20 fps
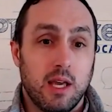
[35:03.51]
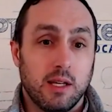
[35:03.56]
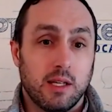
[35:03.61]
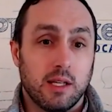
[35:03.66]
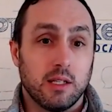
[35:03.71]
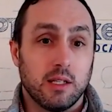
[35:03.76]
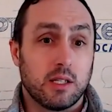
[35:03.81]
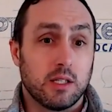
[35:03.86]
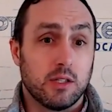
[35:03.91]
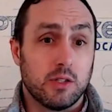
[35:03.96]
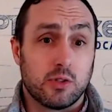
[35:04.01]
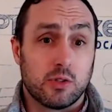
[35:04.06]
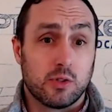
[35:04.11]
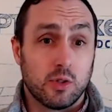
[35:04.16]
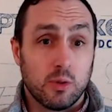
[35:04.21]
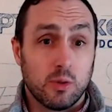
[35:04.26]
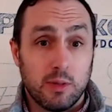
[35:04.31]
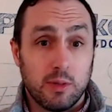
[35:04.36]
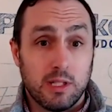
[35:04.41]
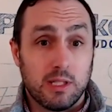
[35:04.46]
they can
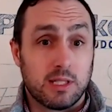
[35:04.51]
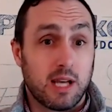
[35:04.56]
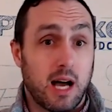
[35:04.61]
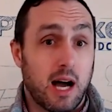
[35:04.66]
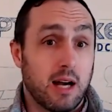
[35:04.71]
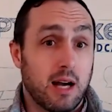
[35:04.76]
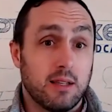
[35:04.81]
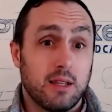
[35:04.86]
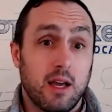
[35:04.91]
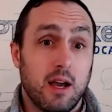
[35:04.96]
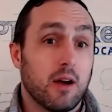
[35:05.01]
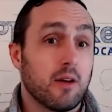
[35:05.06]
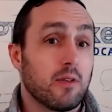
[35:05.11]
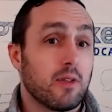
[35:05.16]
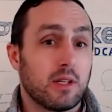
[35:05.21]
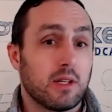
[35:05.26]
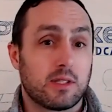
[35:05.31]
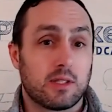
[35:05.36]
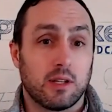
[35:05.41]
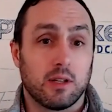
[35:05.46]
consume inside
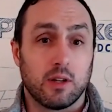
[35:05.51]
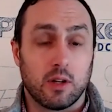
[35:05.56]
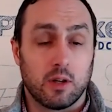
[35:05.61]
there that's a